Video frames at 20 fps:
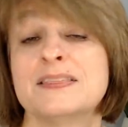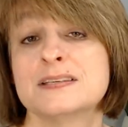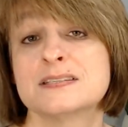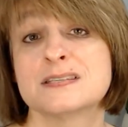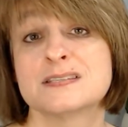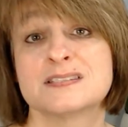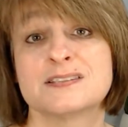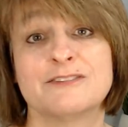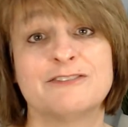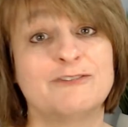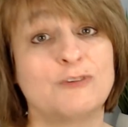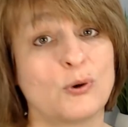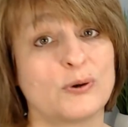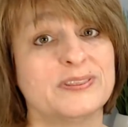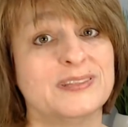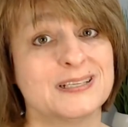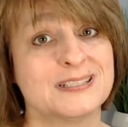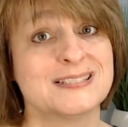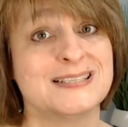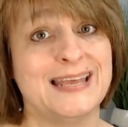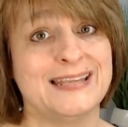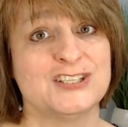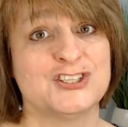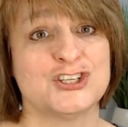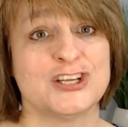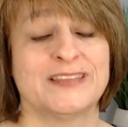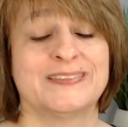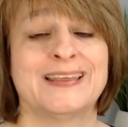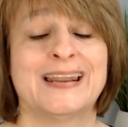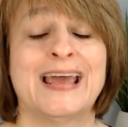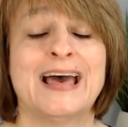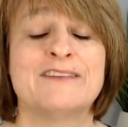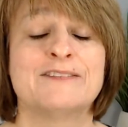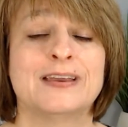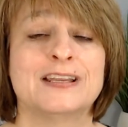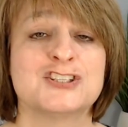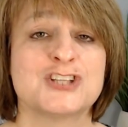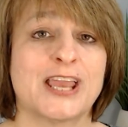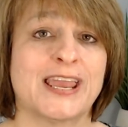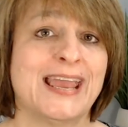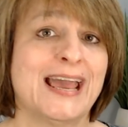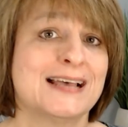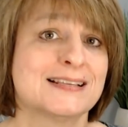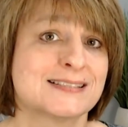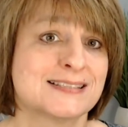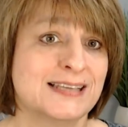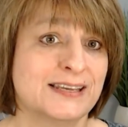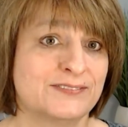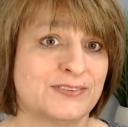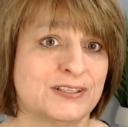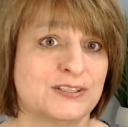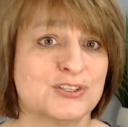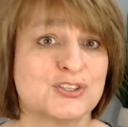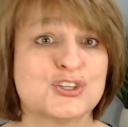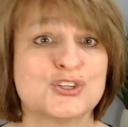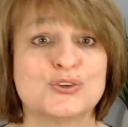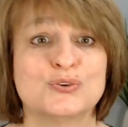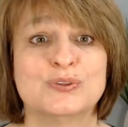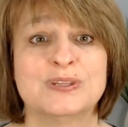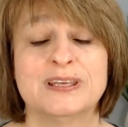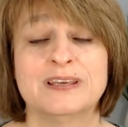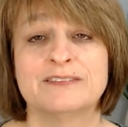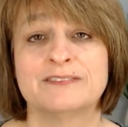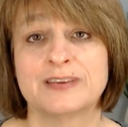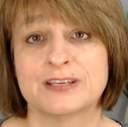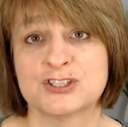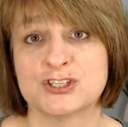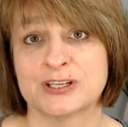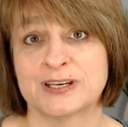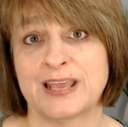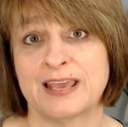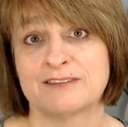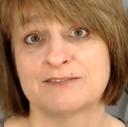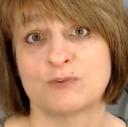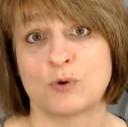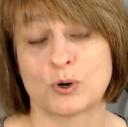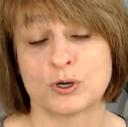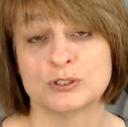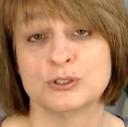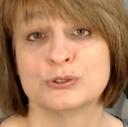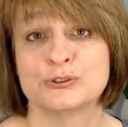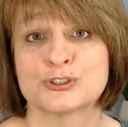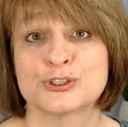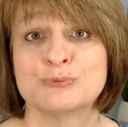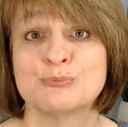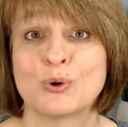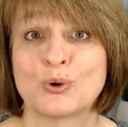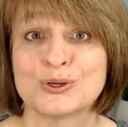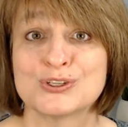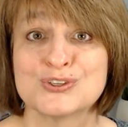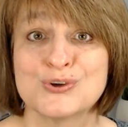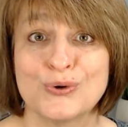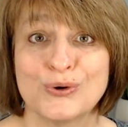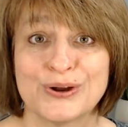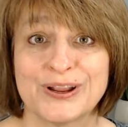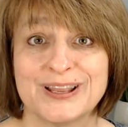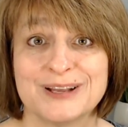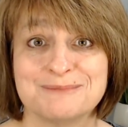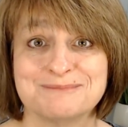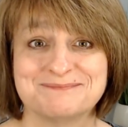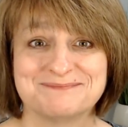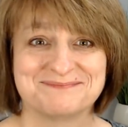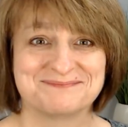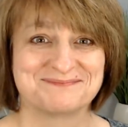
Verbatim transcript: This is the fourth extension that FHA has given to the eviction and foreclosure moratorium.